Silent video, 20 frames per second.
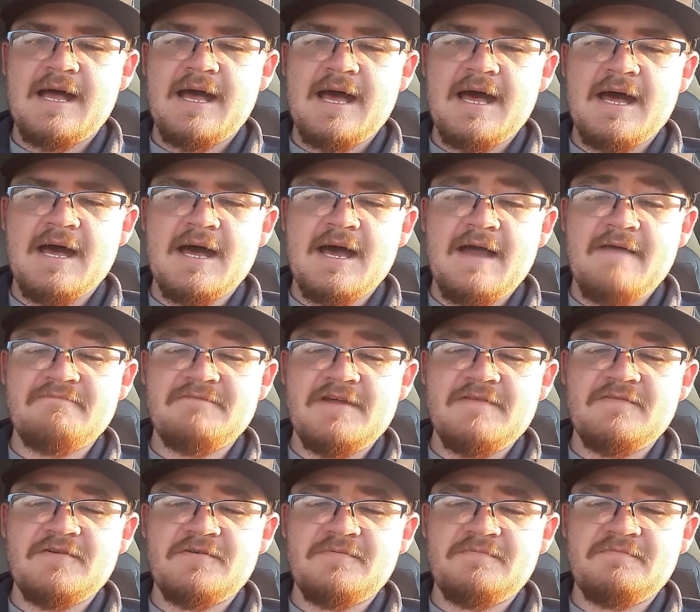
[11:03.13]
I've
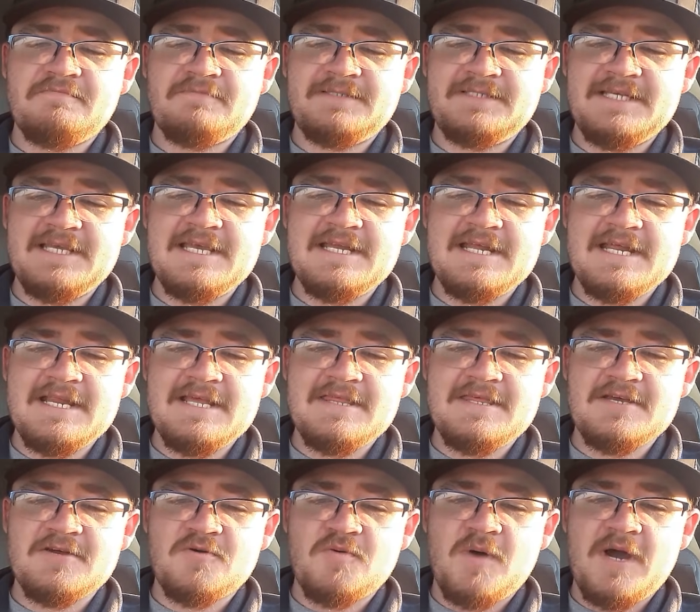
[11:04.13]
never seen
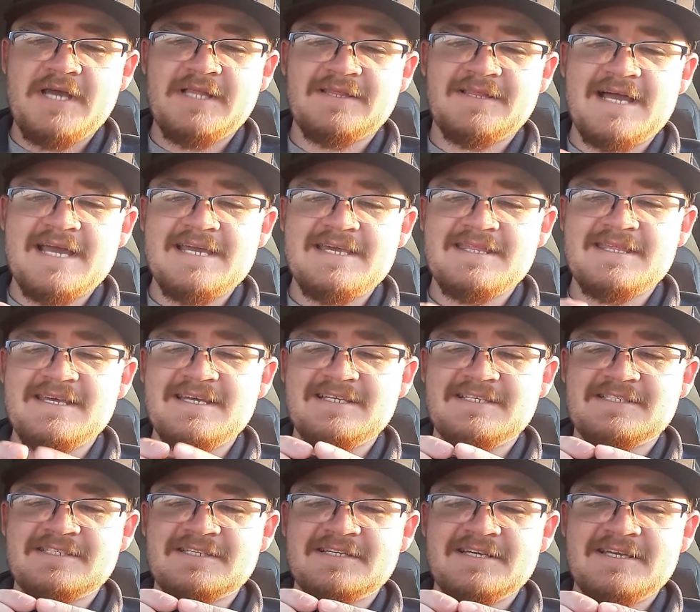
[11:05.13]
anything quite like
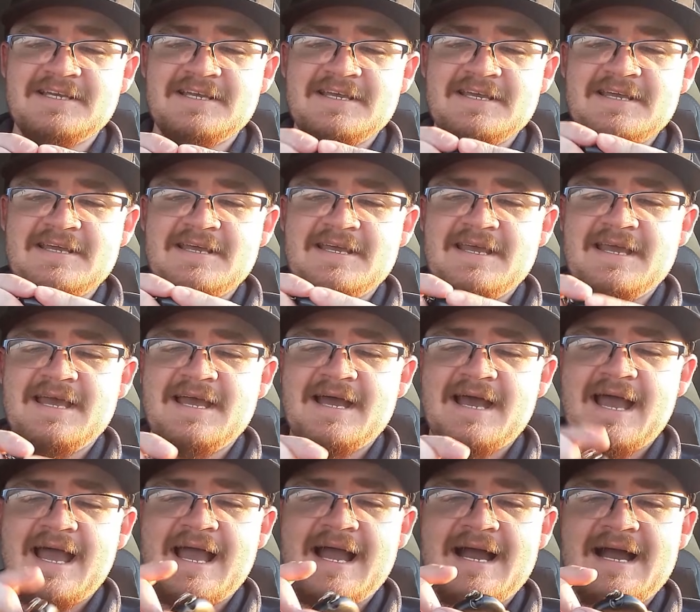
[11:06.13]
this.
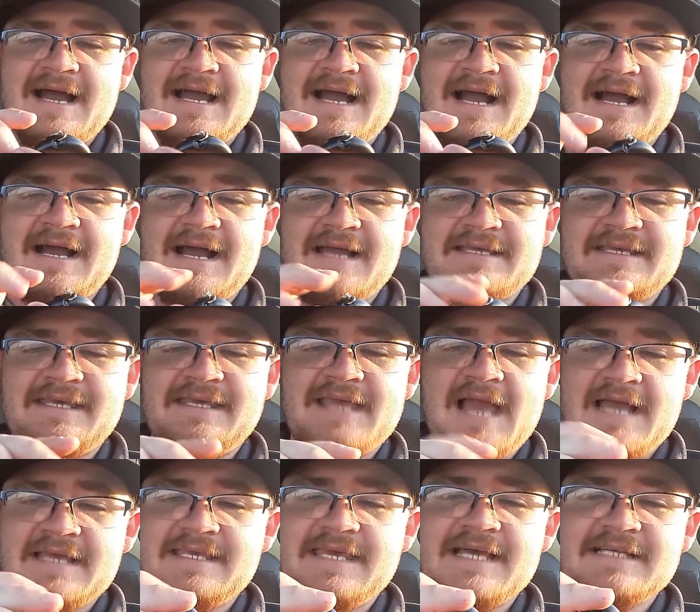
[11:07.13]
I
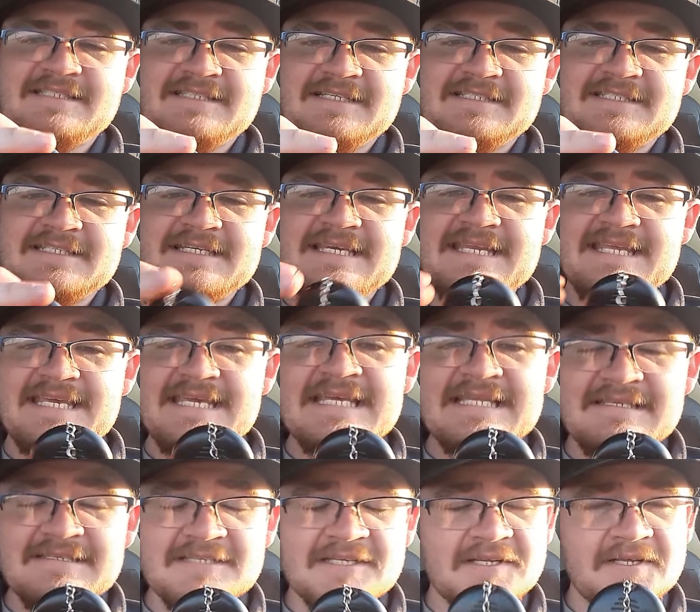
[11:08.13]
guess it's
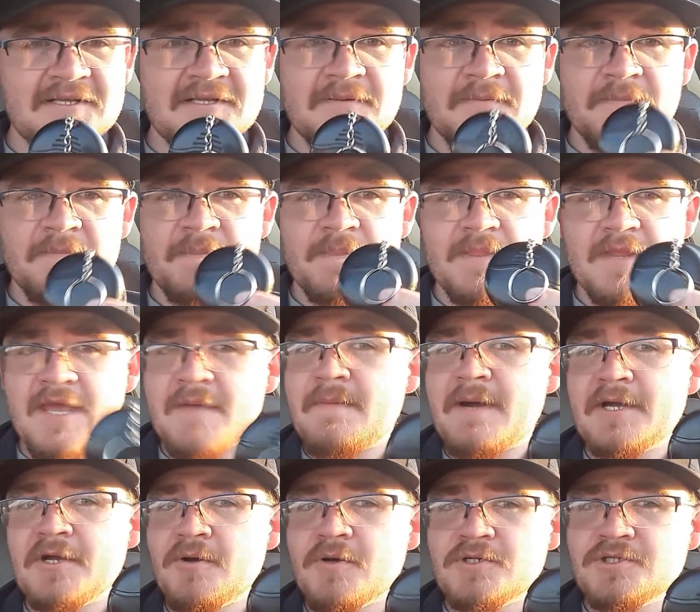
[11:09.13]
neat. Am
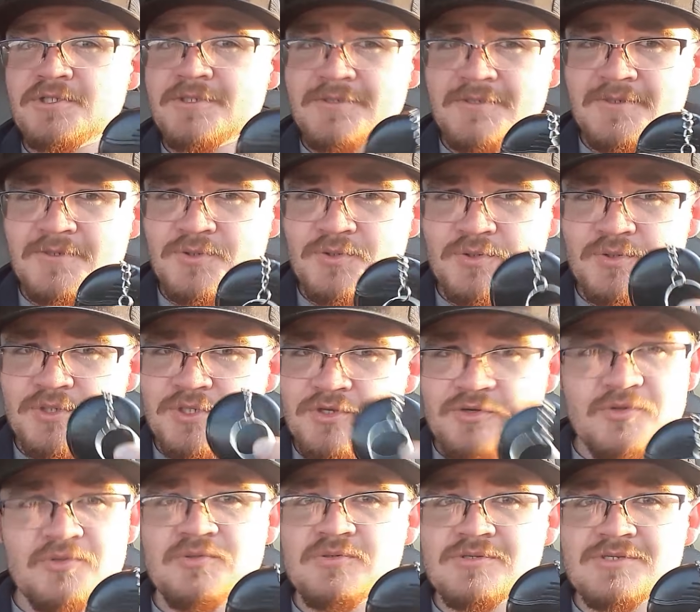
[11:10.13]
I going to
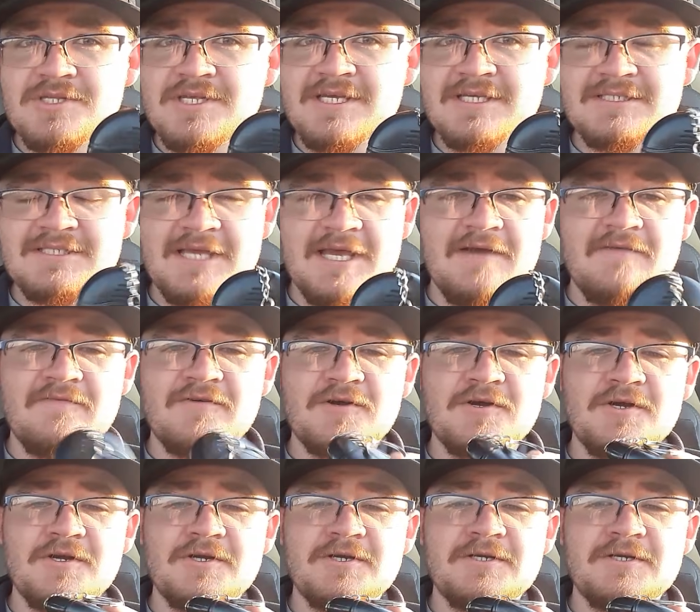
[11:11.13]
use this ever?